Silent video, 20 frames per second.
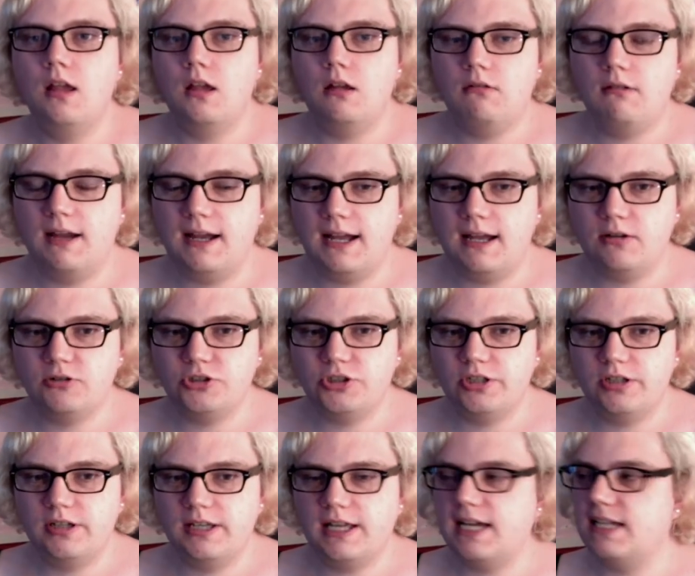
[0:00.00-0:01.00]
I'll show
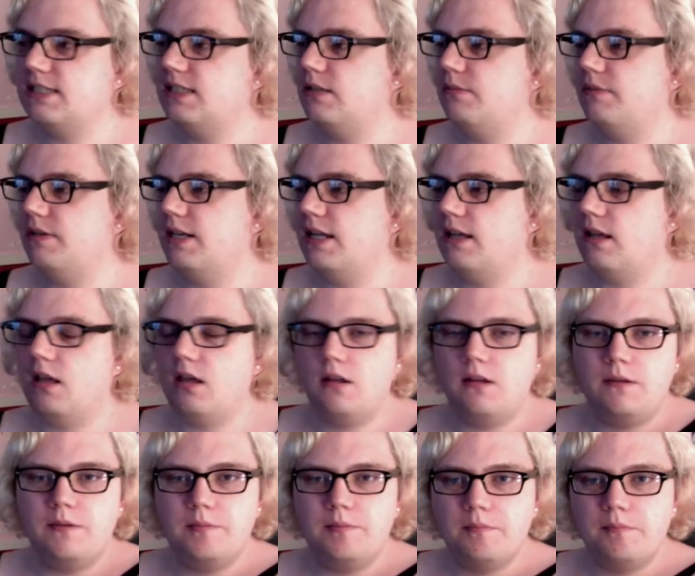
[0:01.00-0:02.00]
you guys in a minute.
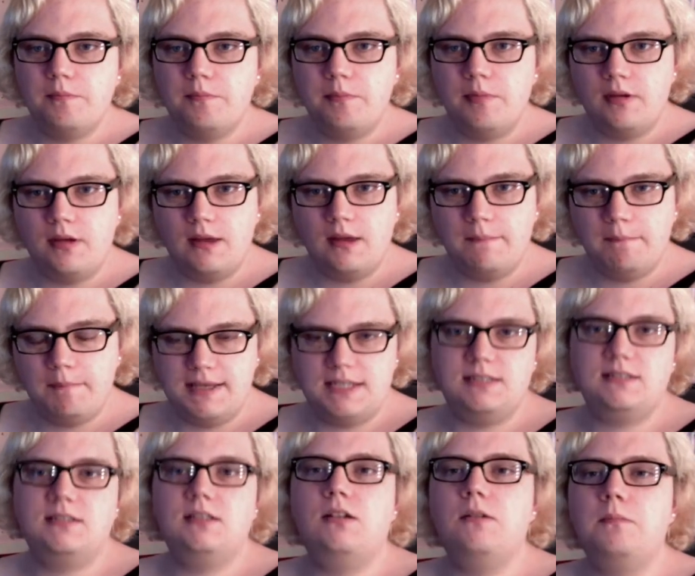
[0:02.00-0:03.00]
But a
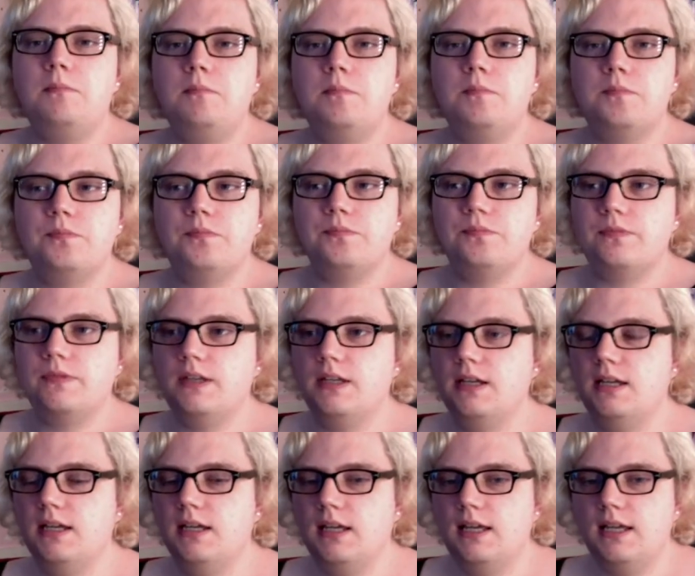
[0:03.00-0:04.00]
besom
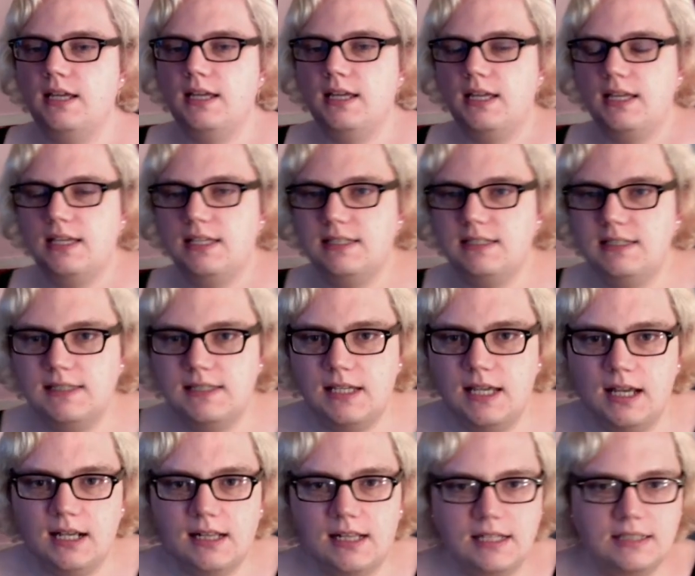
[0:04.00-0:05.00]
is a
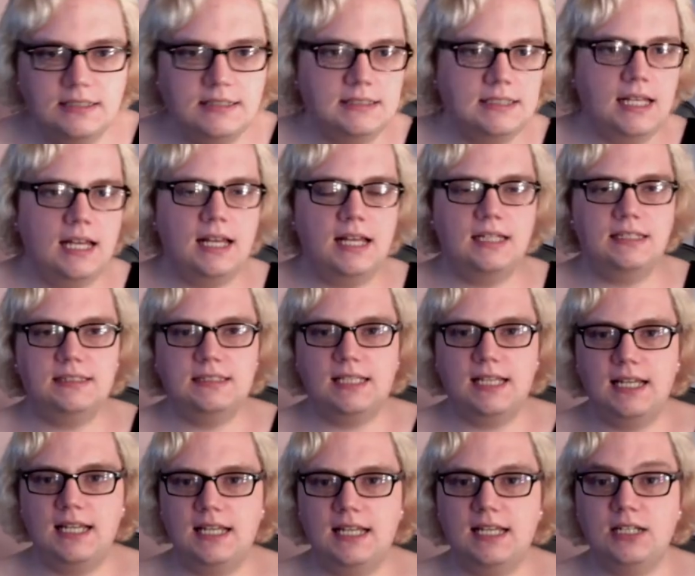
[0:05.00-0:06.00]
class as
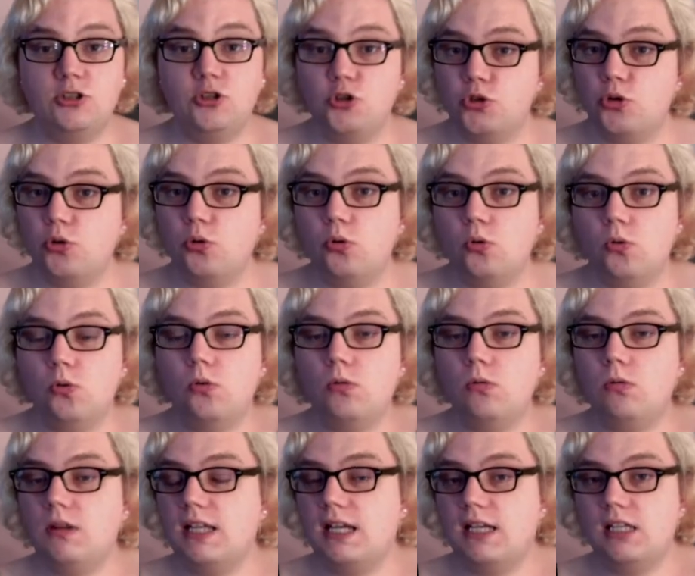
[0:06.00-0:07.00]
a tool
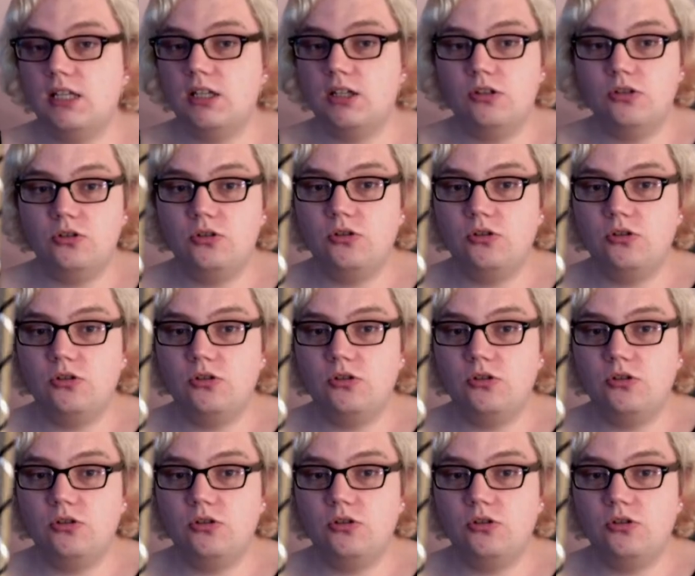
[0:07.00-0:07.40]
that you can